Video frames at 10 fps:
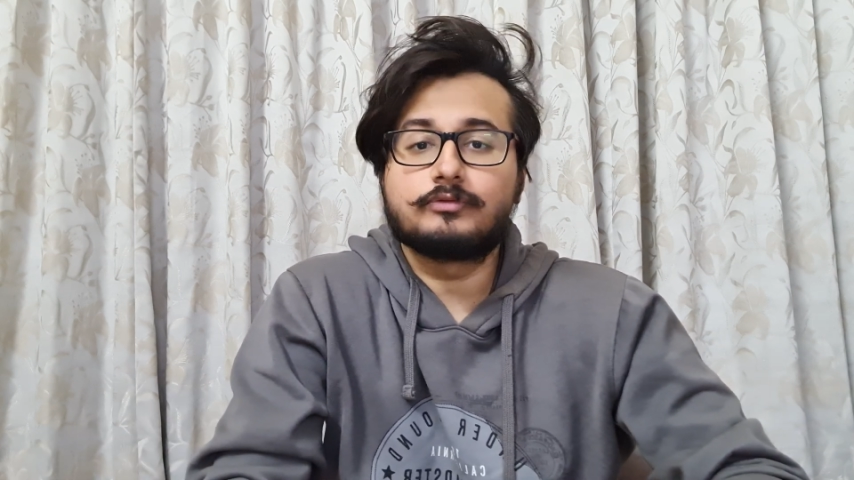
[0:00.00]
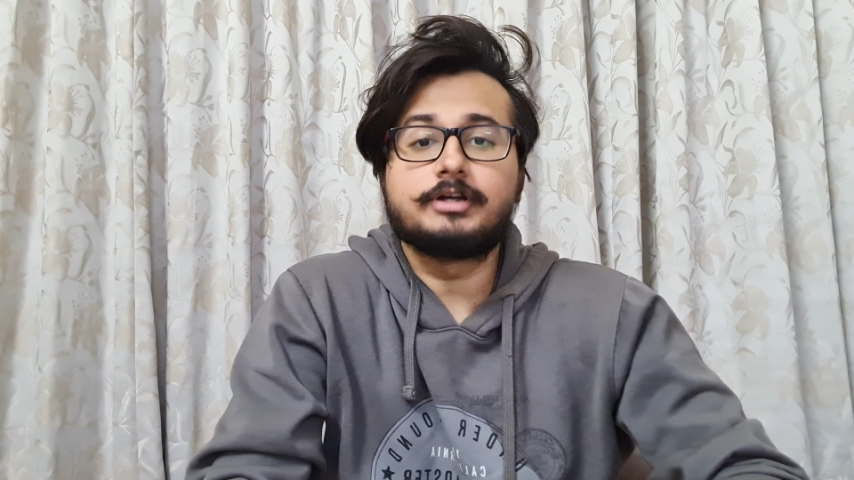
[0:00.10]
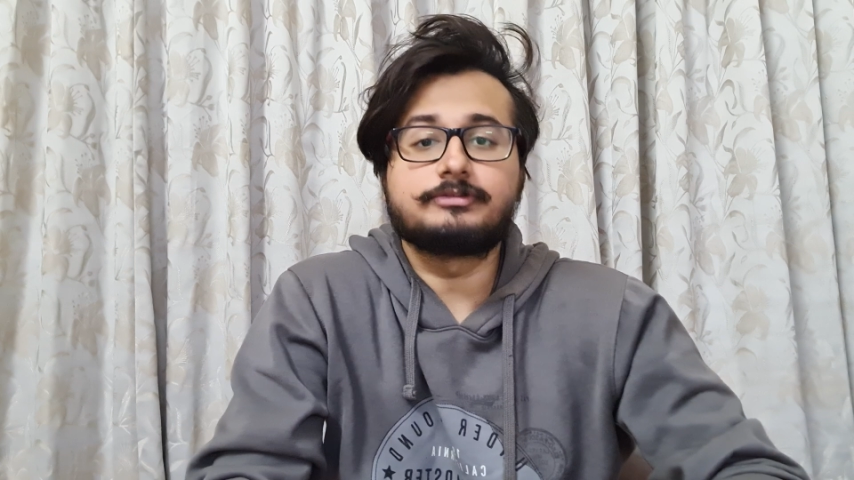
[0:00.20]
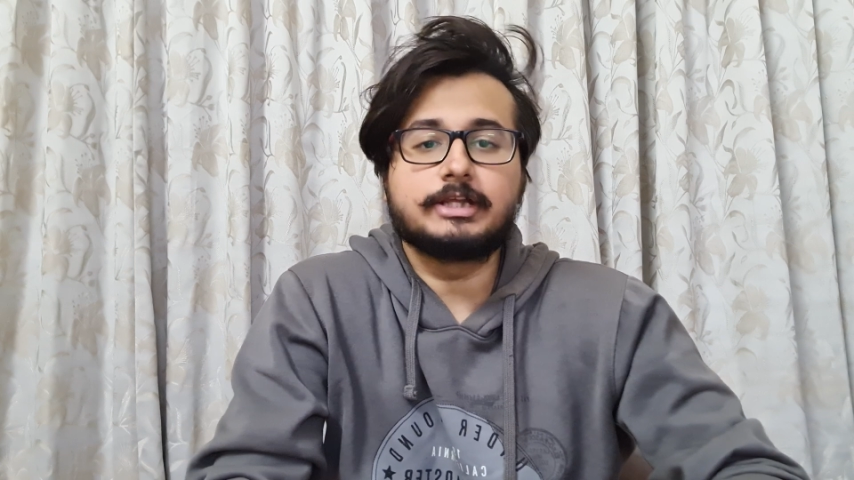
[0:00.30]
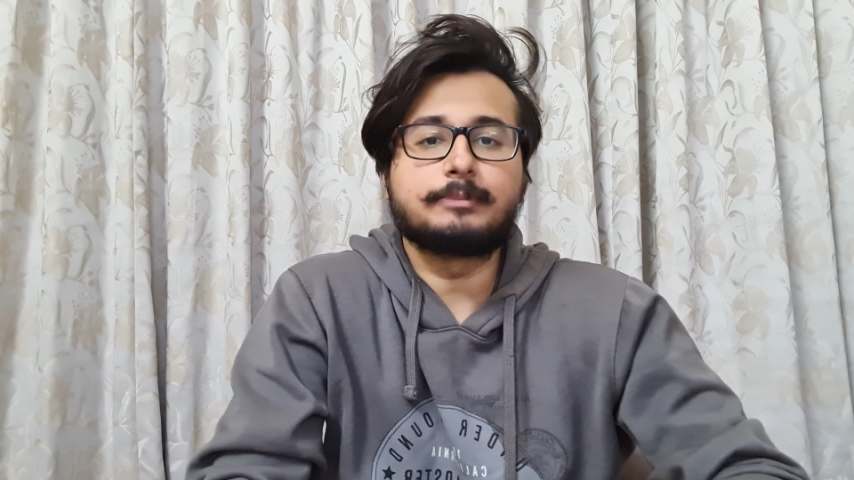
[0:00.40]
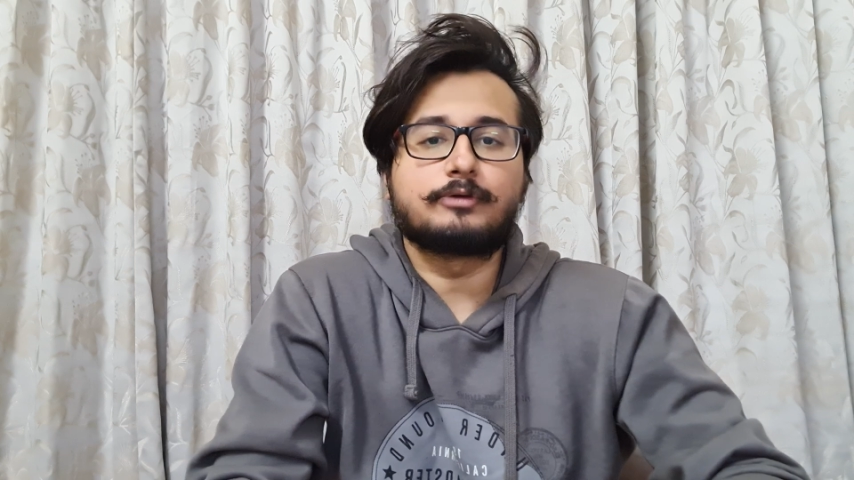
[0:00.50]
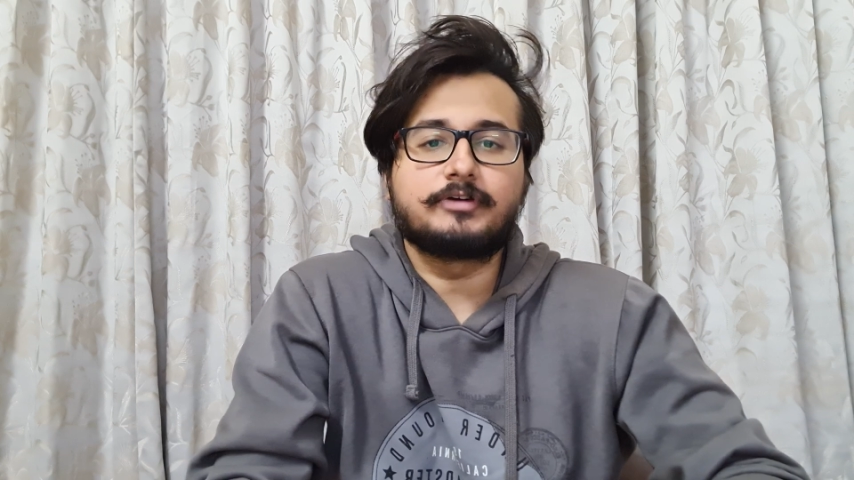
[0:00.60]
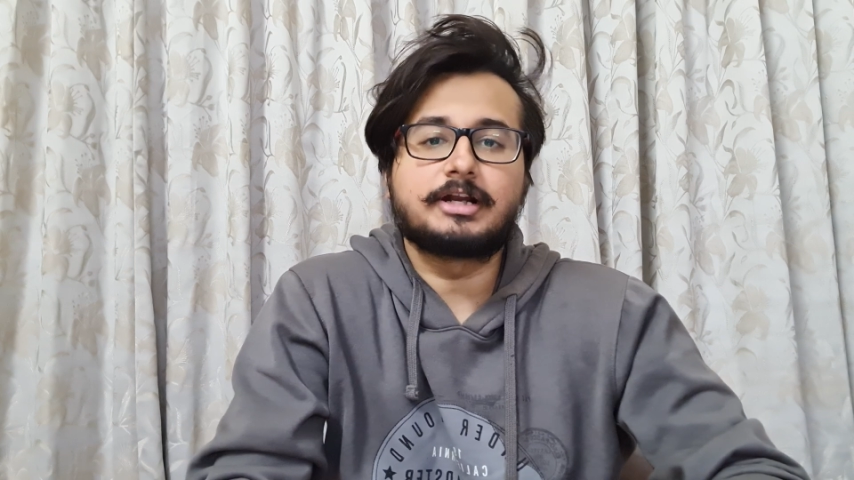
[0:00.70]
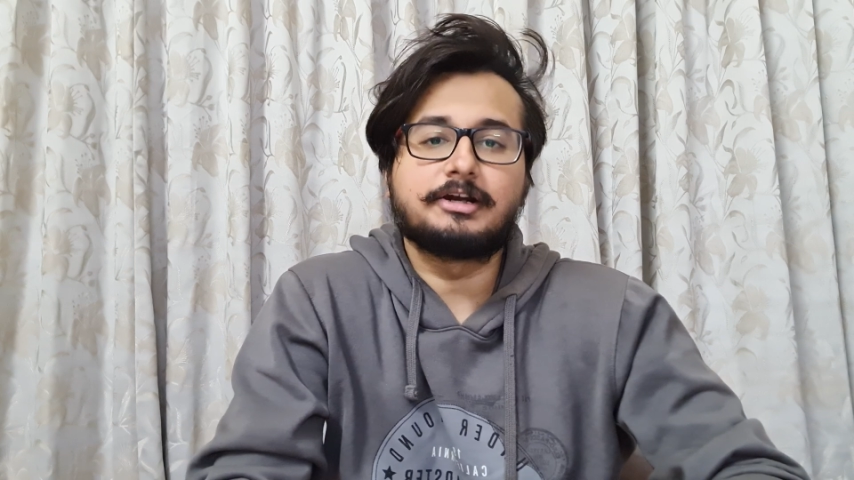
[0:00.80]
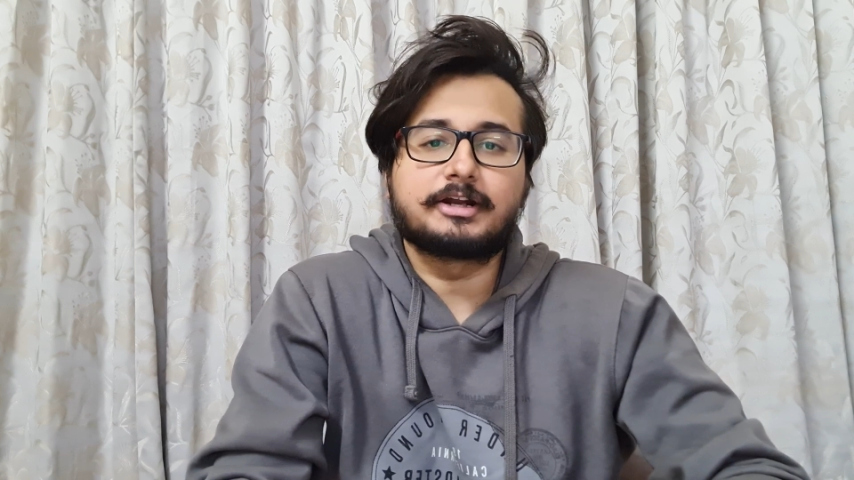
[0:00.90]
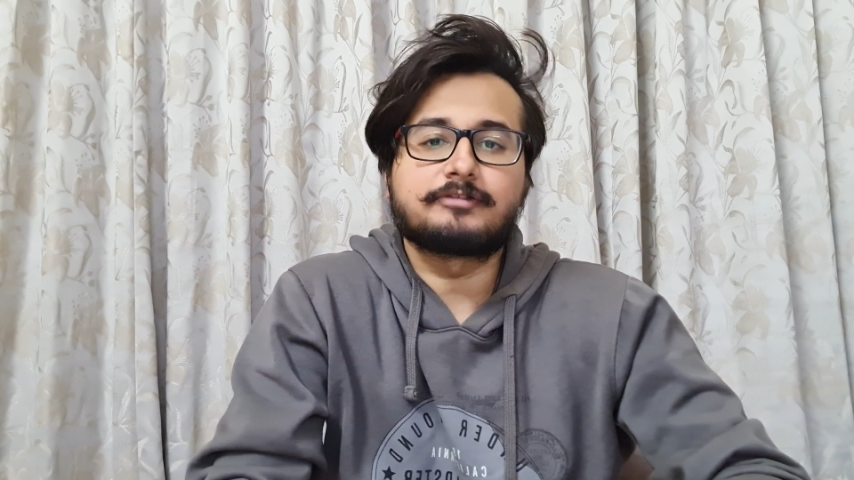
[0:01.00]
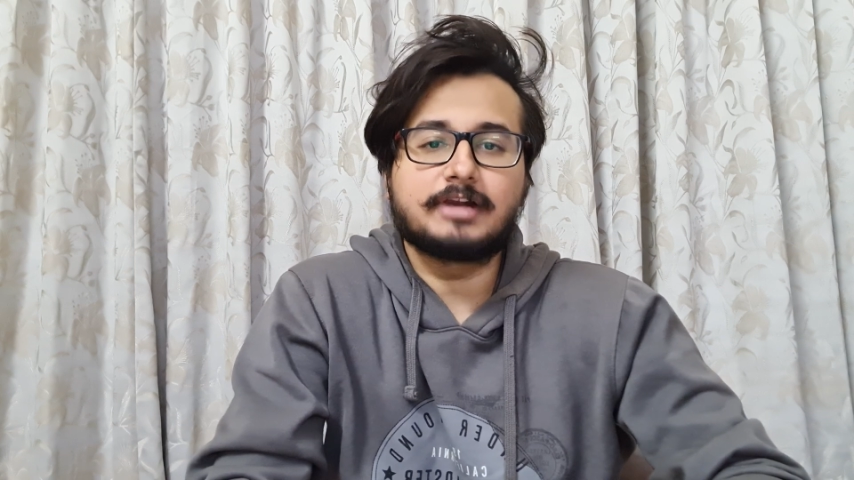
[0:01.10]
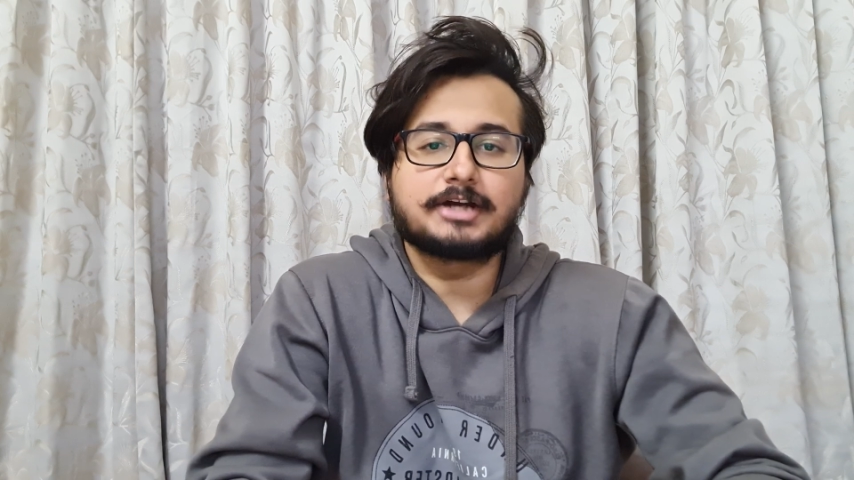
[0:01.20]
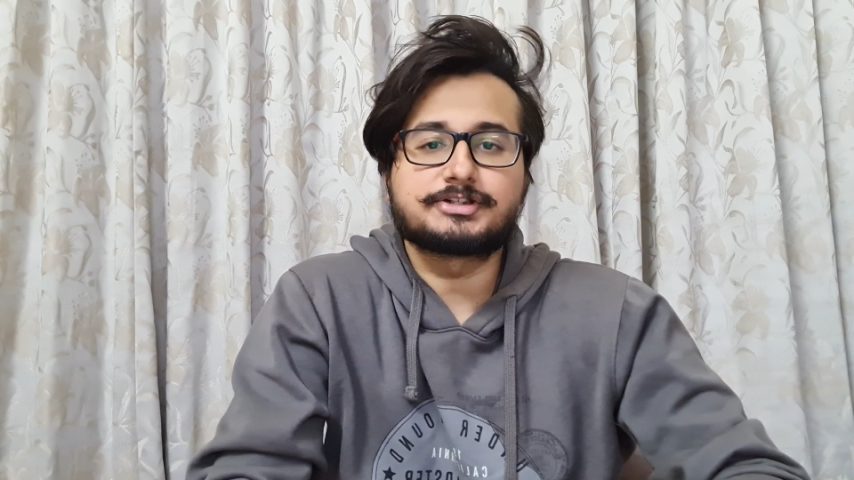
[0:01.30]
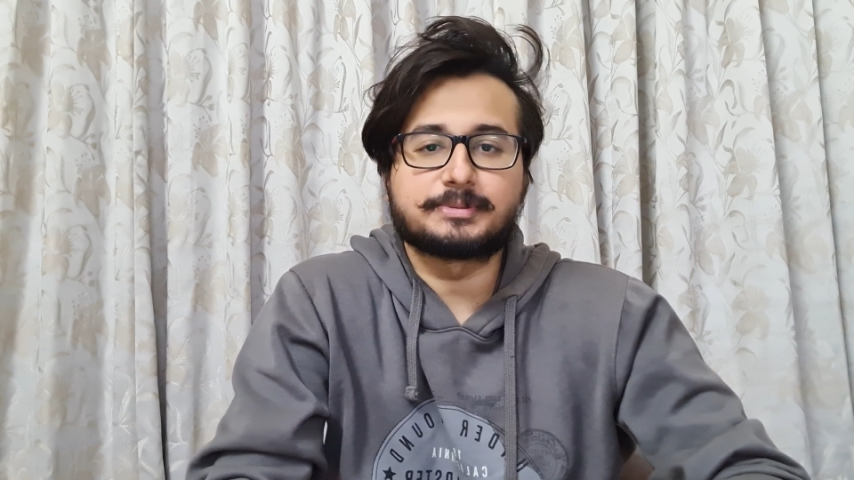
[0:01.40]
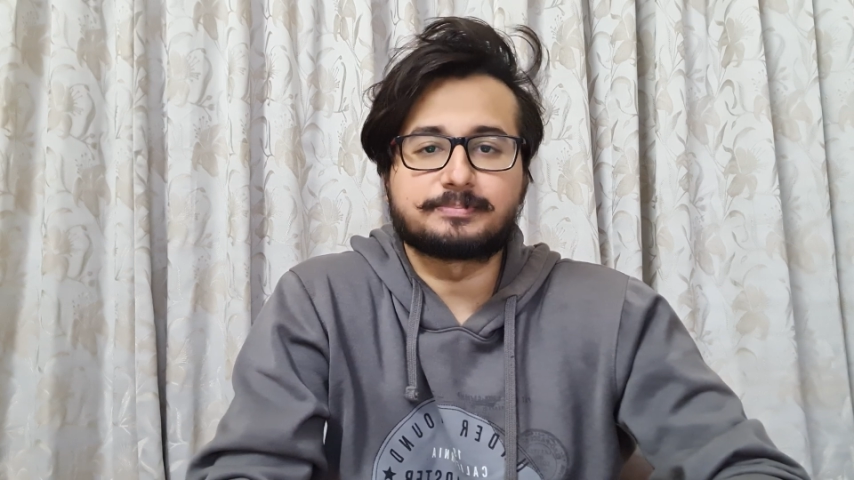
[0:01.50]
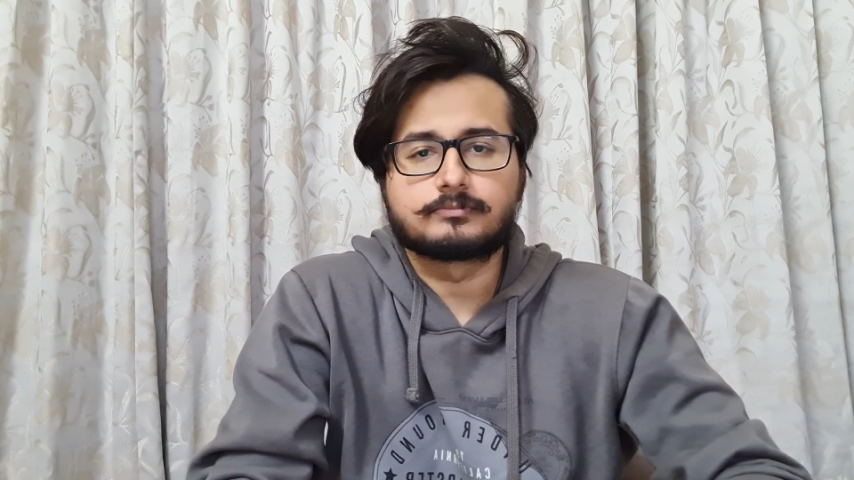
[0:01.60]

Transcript: its name of an ultra flagship